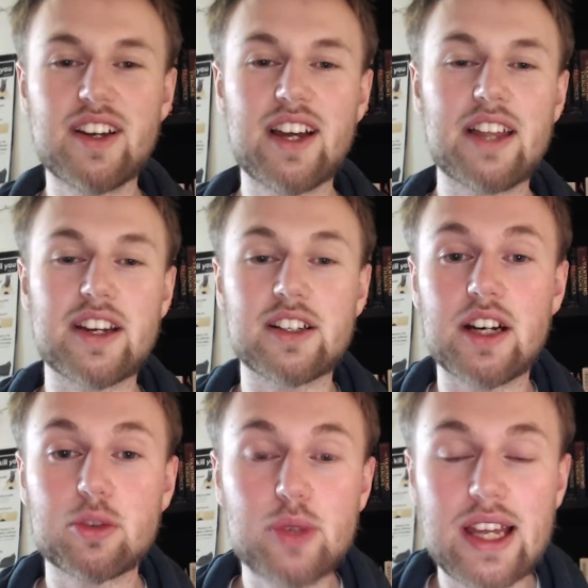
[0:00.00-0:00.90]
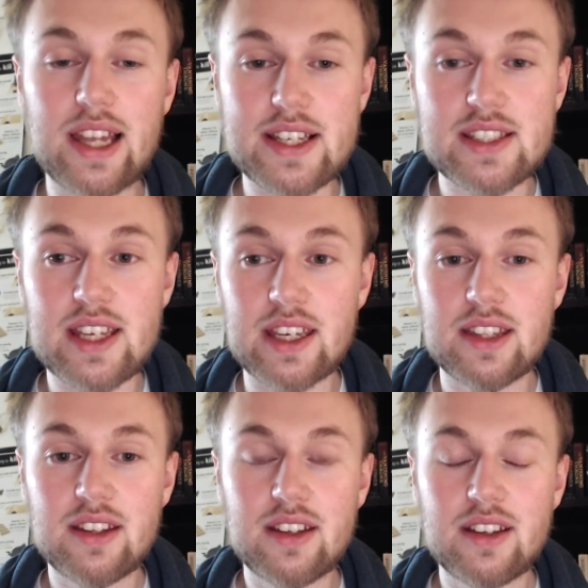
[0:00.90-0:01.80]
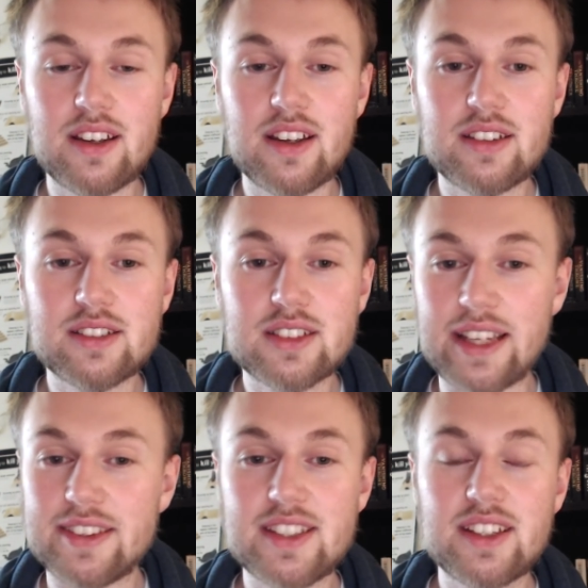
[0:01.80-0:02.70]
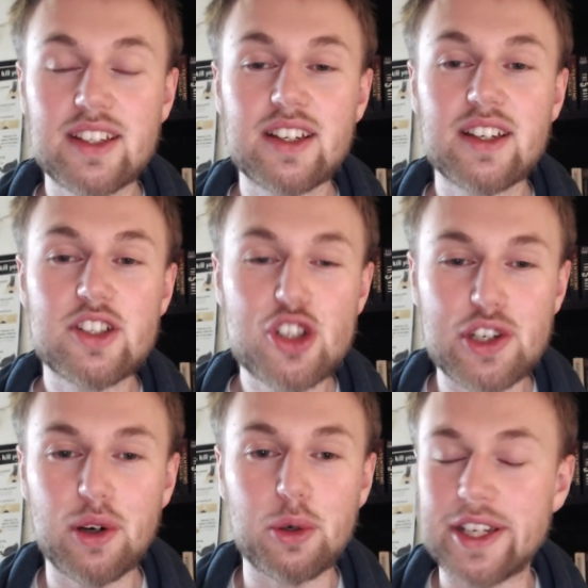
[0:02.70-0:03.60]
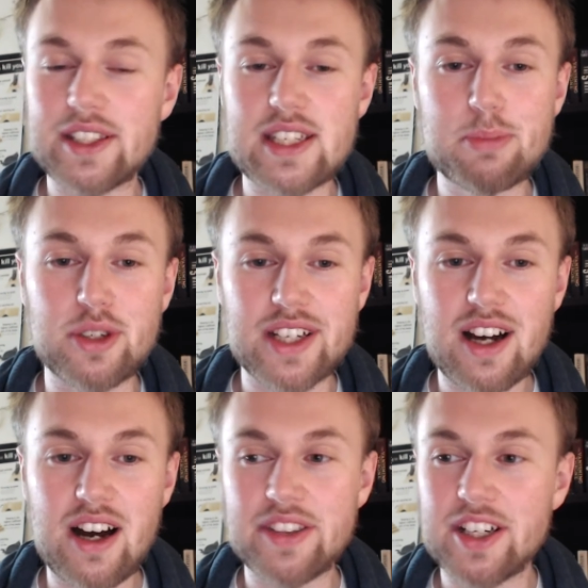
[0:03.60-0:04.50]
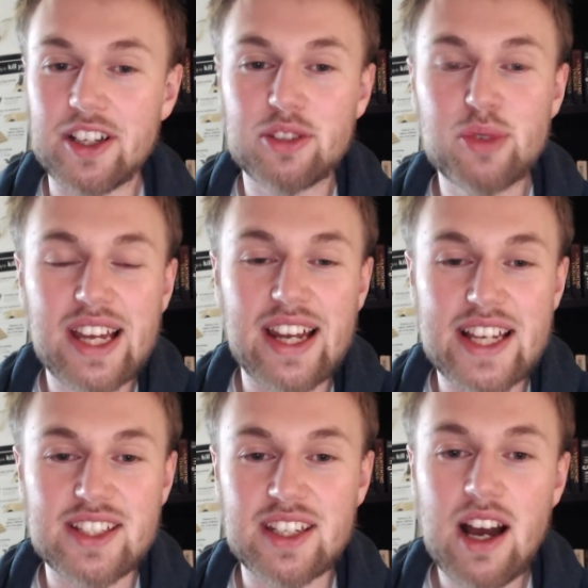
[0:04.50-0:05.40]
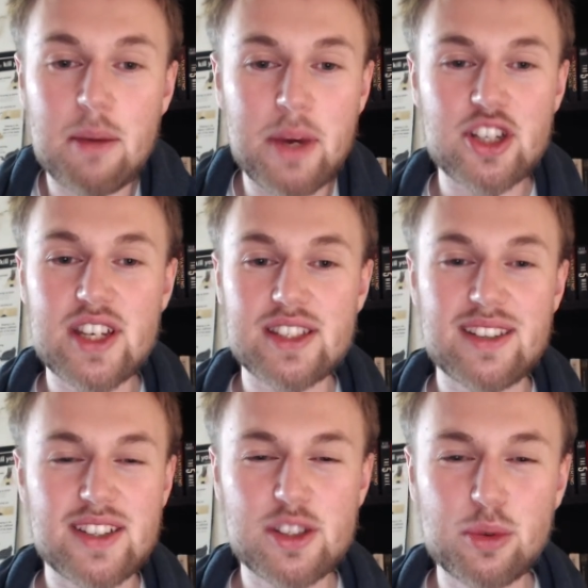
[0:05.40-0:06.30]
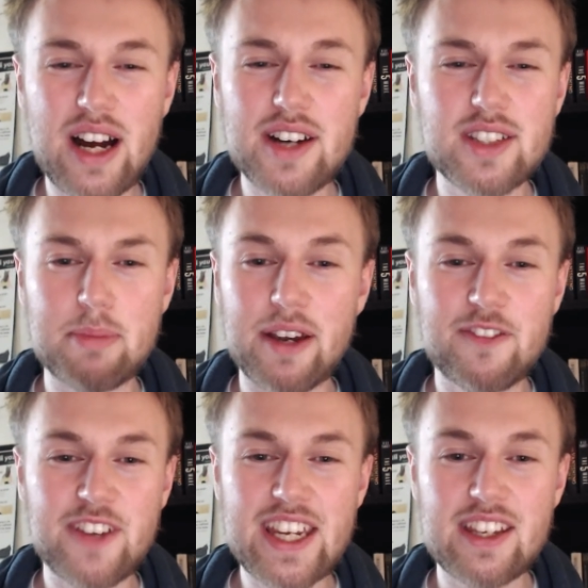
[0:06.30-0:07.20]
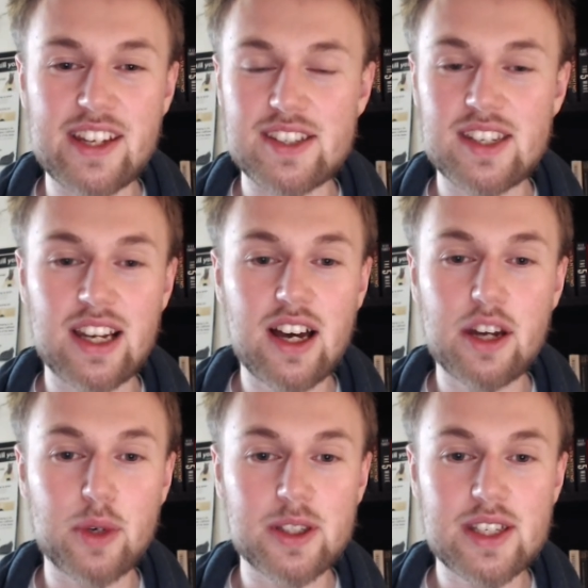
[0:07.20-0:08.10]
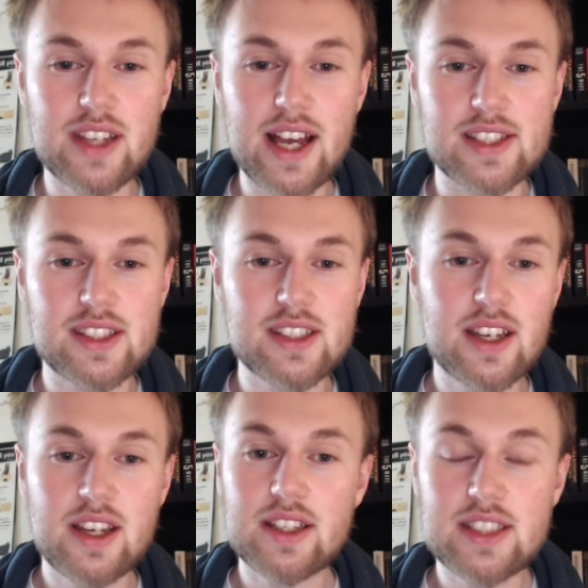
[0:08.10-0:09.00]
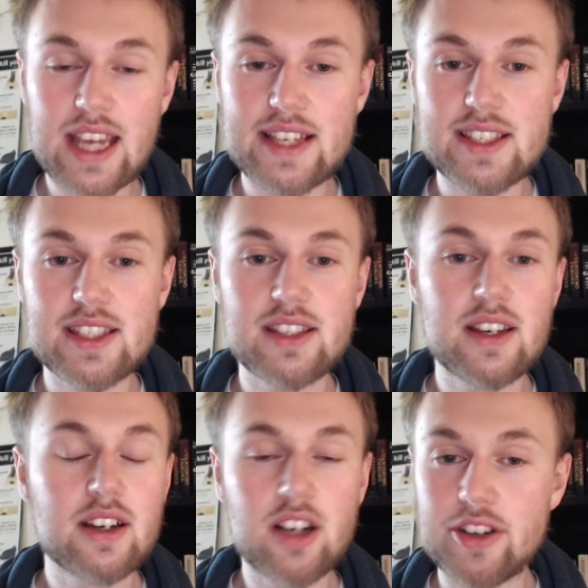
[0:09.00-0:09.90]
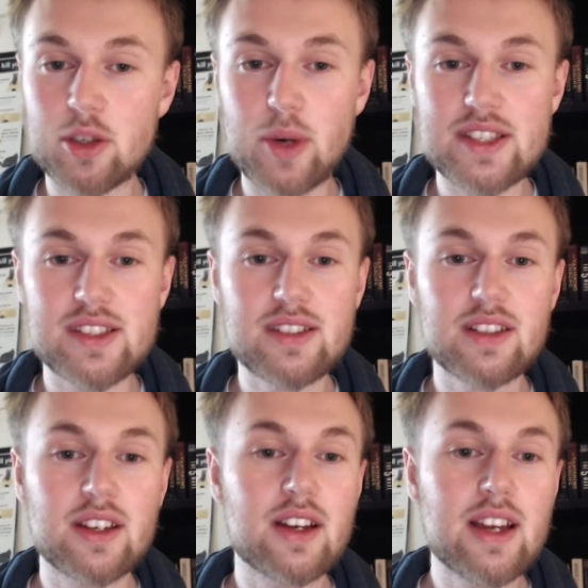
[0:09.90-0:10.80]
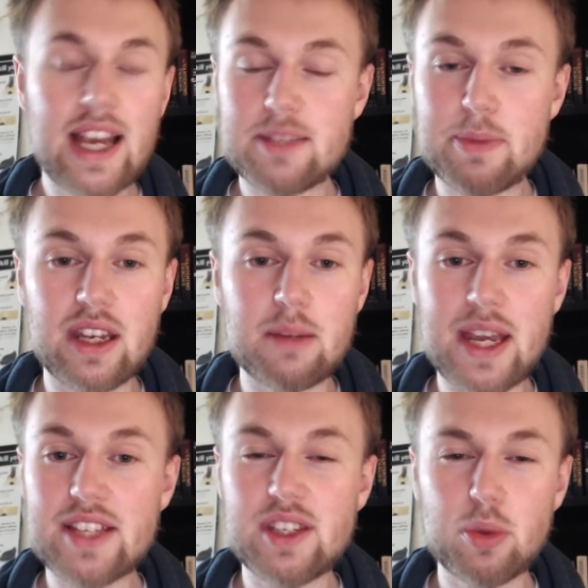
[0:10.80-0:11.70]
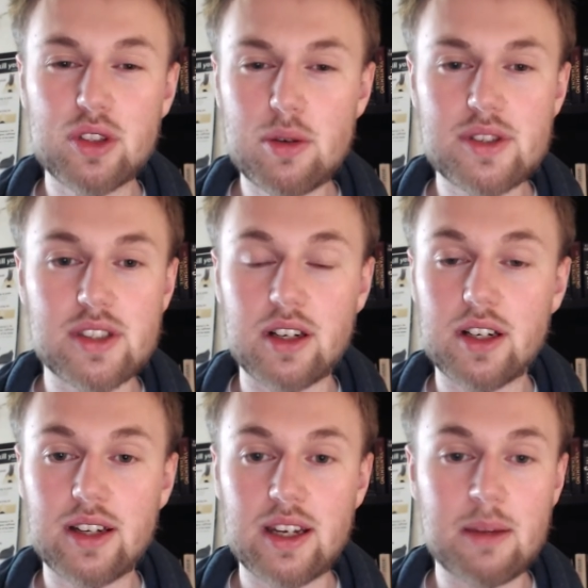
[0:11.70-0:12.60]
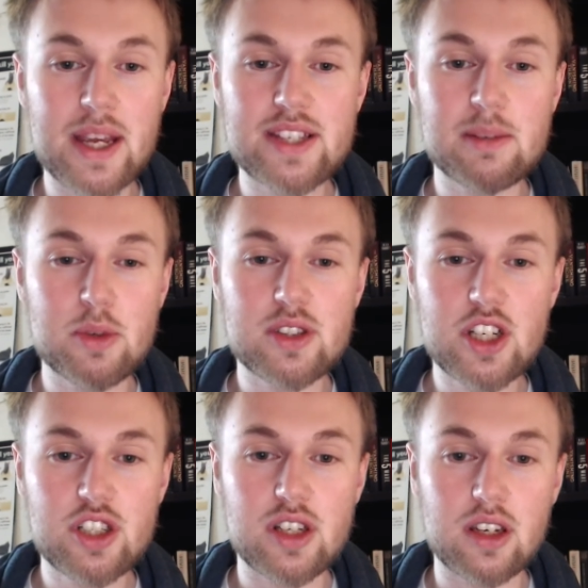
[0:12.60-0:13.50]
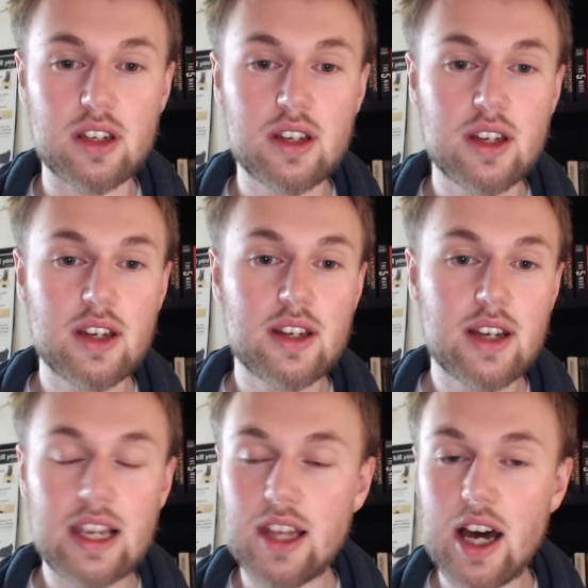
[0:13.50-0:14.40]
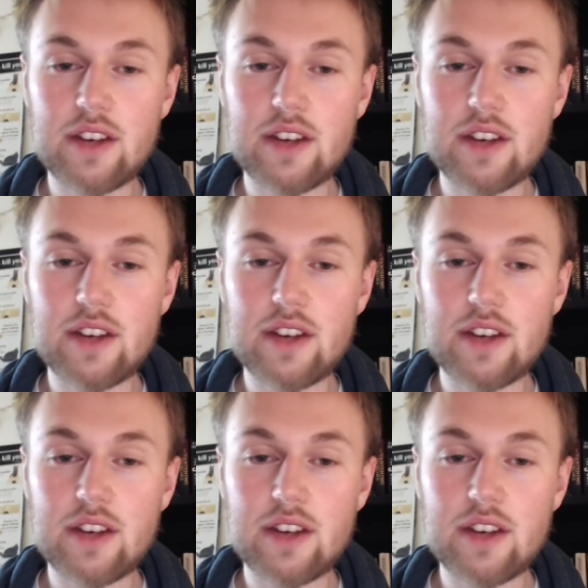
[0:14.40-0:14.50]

And they're not realizing that show that he's putting on. They're not realizing how much he's surrounded by fakeness in a lot of what he does. Yes, Kanye West has been an amazing producer, an amazing musician. A lot